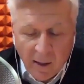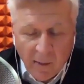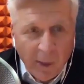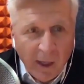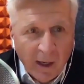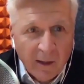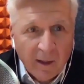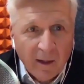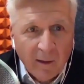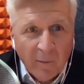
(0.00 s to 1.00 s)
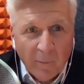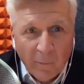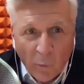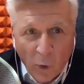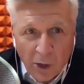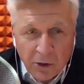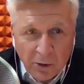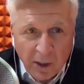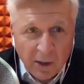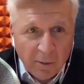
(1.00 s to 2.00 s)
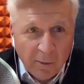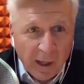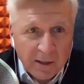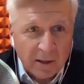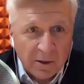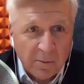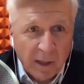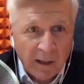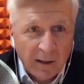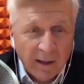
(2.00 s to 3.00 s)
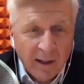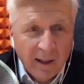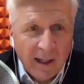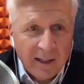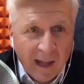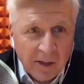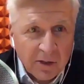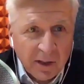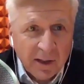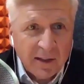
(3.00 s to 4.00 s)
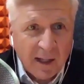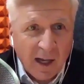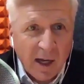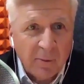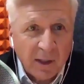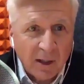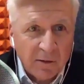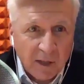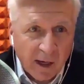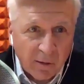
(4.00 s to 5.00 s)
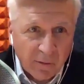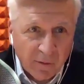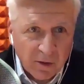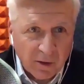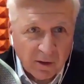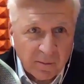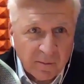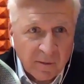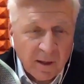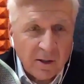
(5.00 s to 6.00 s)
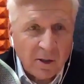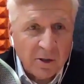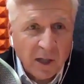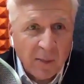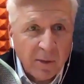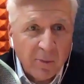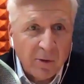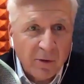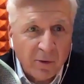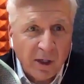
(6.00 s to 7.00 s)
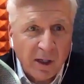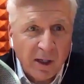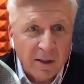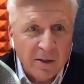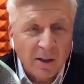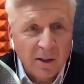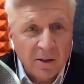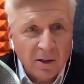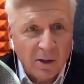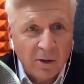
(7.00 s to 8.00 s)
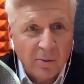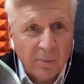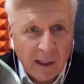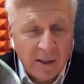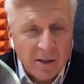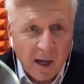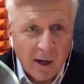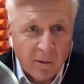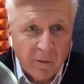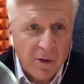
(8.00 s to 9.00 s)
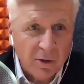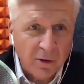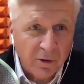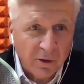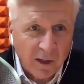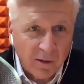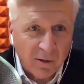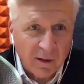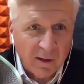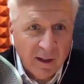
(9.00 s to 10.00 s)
But once you get the basics met, it's actually a time to give sacrificially. So step number 3 is to consider being sacrificial in your giving.